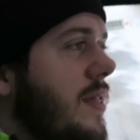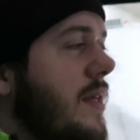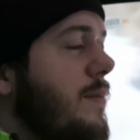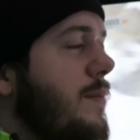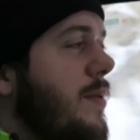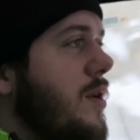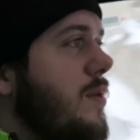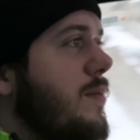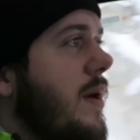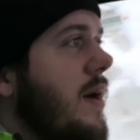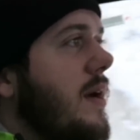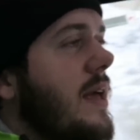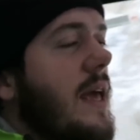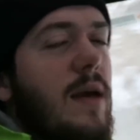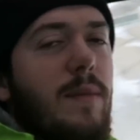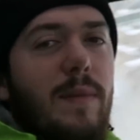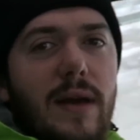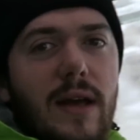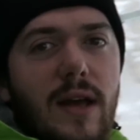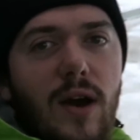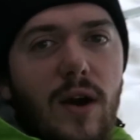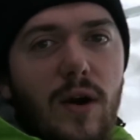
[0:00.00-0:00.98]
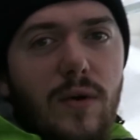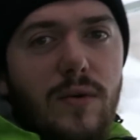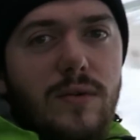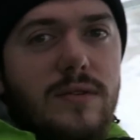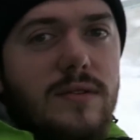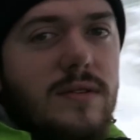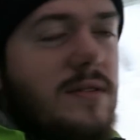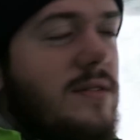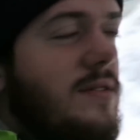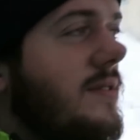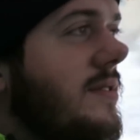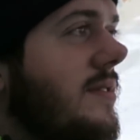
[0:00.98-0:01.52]
I think Blue might get a bit cold.
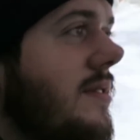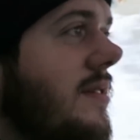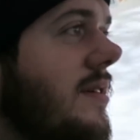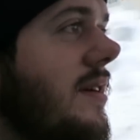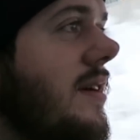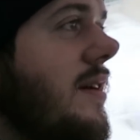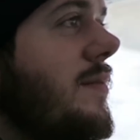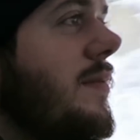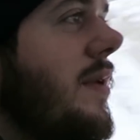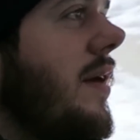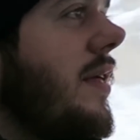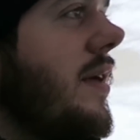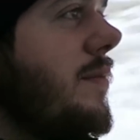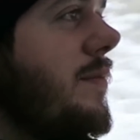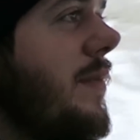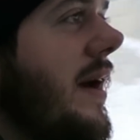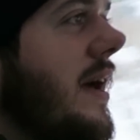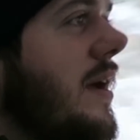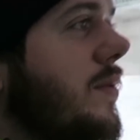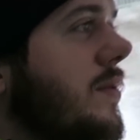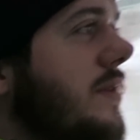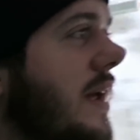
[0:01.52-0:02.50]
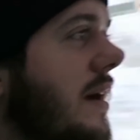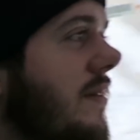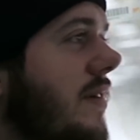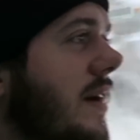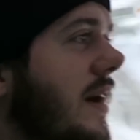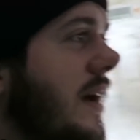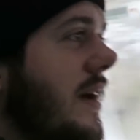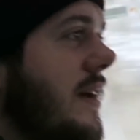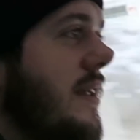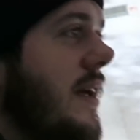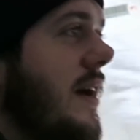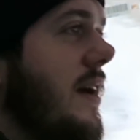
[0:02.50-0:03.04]
Yeah. I think Bay would have a
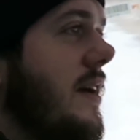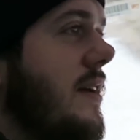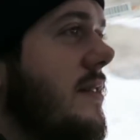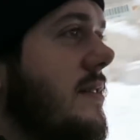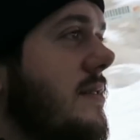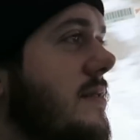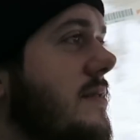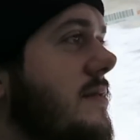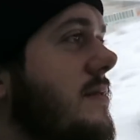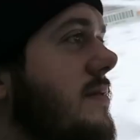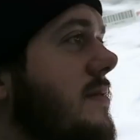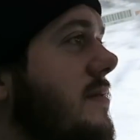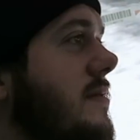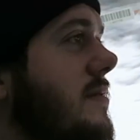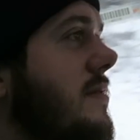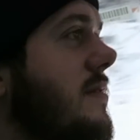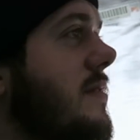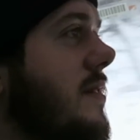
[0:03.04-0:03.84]
heyday. Yeah.